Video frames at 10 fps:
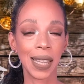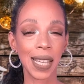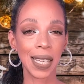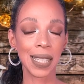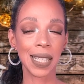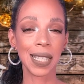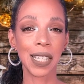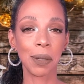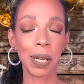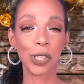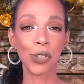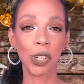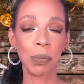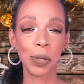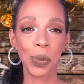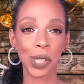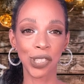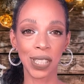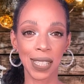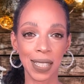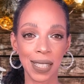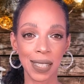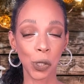This is on my dreamy wish list.